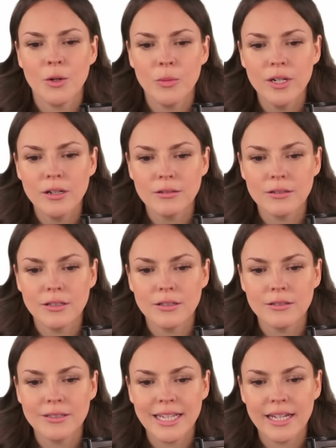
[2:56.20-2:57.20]
We don't
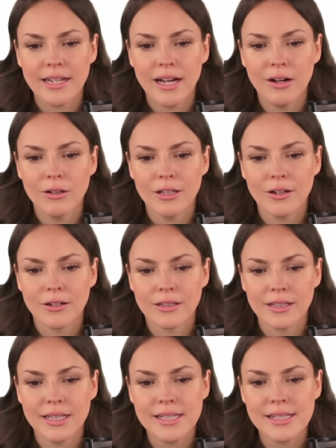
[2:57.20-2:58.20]
know yet how
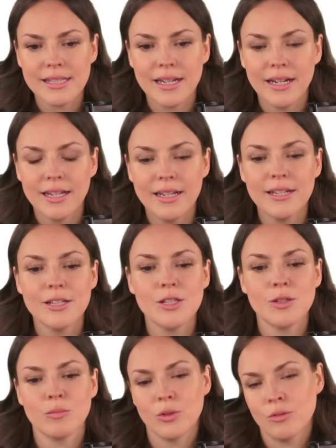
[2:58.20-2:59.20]
long this side
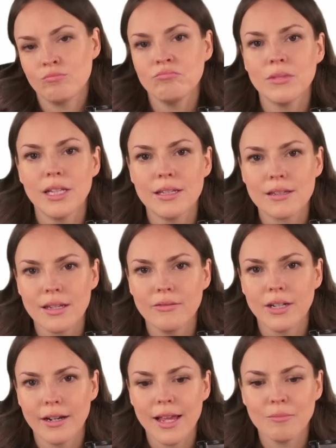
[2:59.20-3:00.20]
is, but let's give
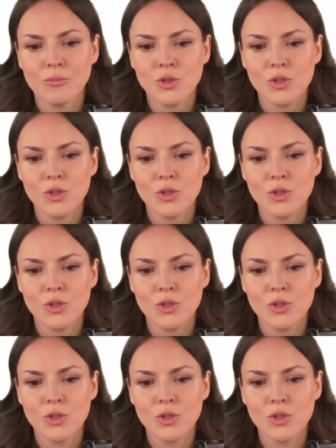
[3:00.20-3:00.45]
it a name.